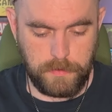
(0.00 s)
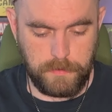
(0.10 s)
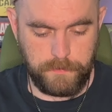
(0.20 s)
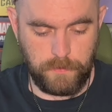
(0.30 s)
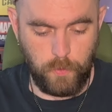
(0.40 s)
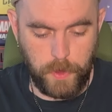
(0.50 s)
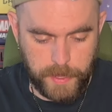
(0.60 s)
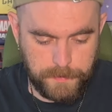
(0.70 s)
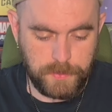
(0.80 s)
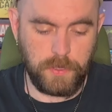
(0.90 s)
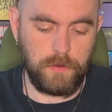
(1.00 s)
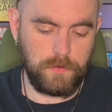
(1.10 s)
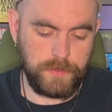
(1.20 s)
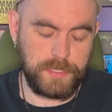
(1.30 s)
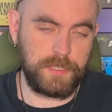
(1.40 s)
from what I've been
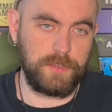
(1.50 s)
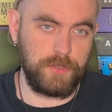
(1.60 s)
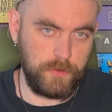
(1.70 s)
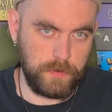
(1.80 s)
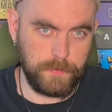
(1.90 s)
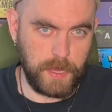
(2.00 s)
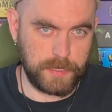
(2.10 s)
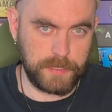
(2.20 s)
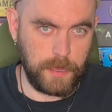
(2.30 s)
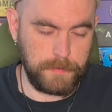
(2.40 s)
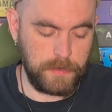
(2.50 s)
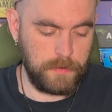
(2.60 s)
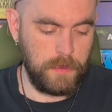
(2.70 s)
told, this is a new unbox copy.